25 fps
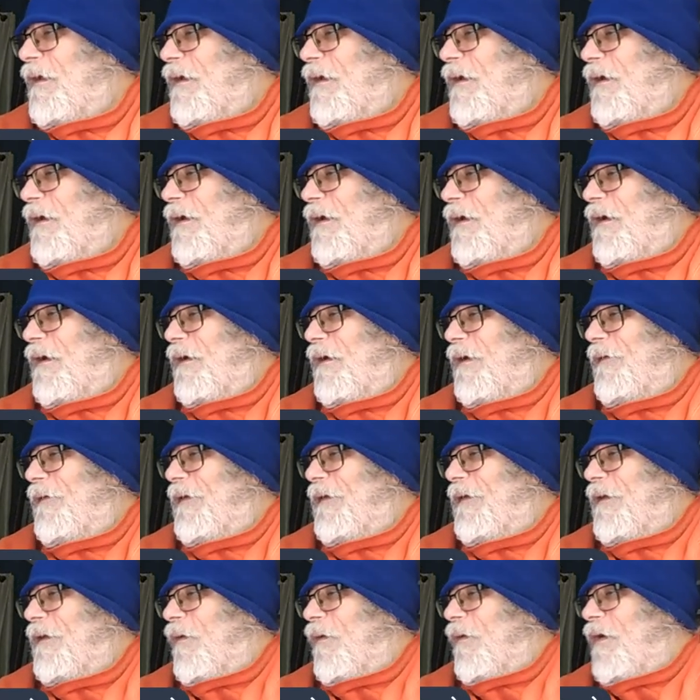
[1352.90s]
Uh,
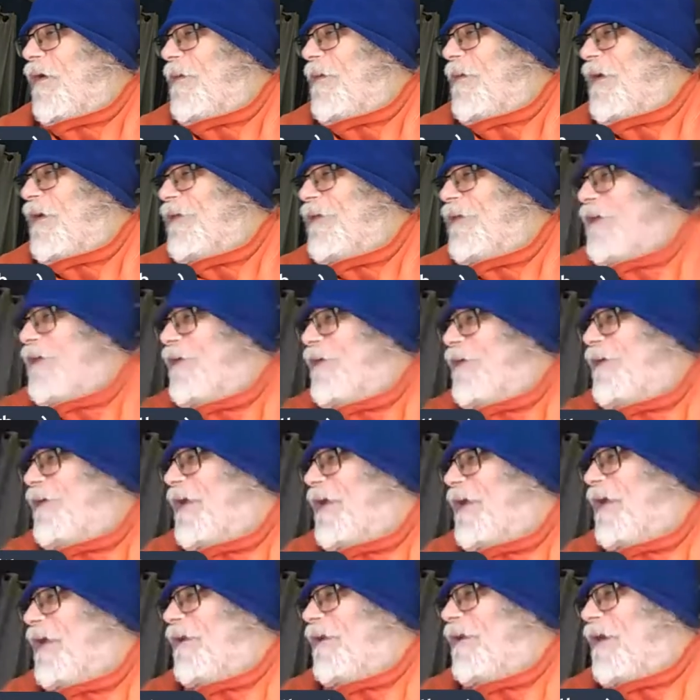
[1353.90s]
see, the WalMarts here
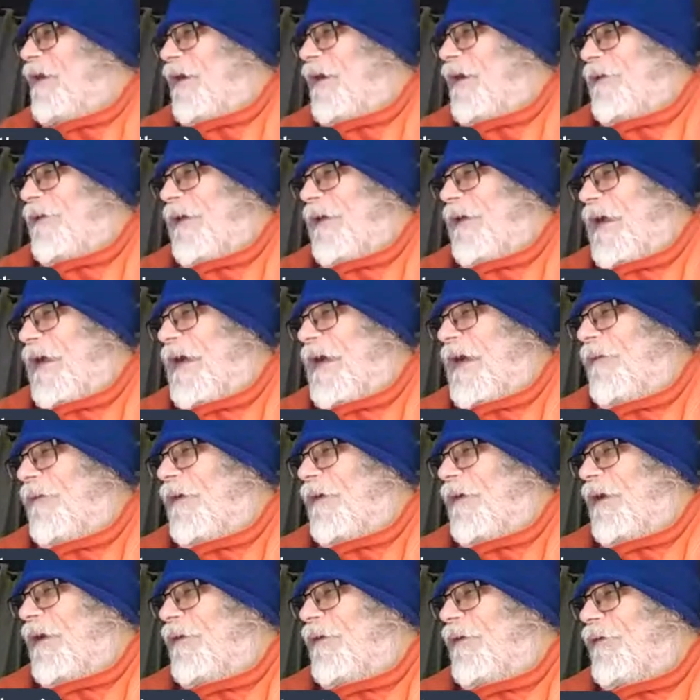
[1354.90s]
tend not to have
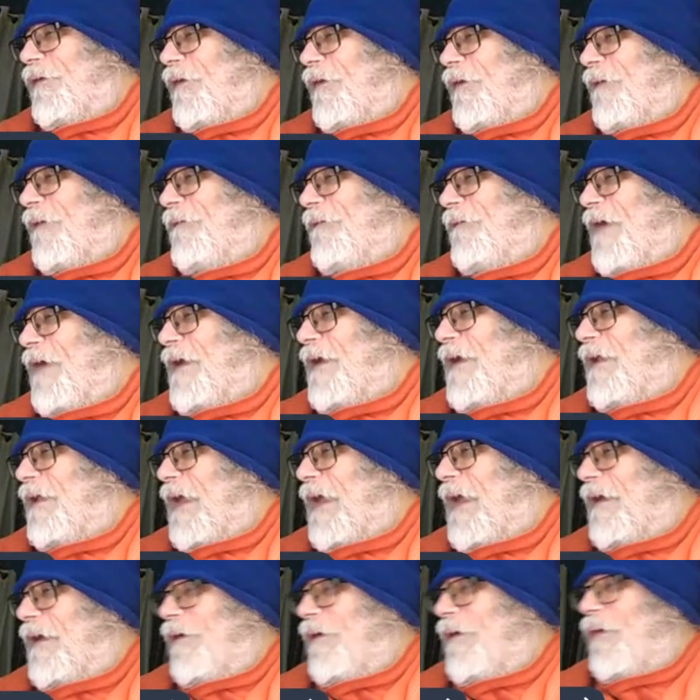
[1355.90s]
what others are finding
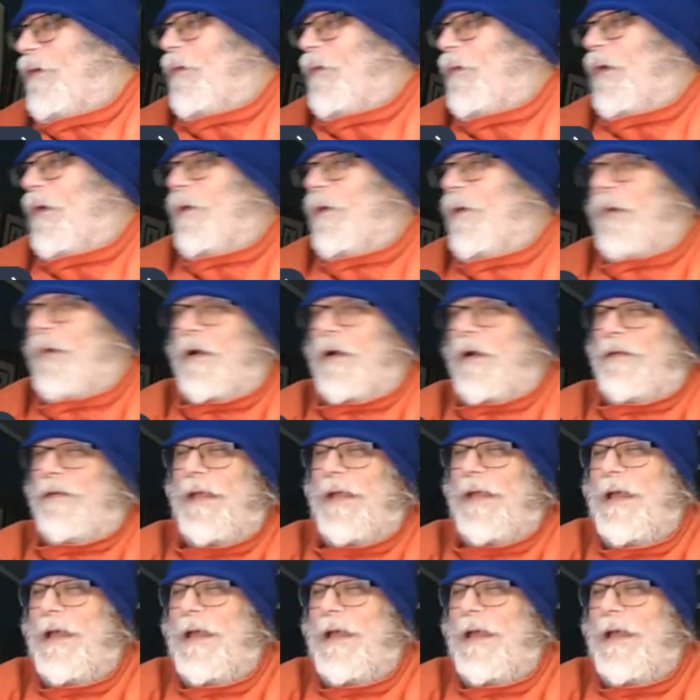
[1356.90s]
at other WalMarts.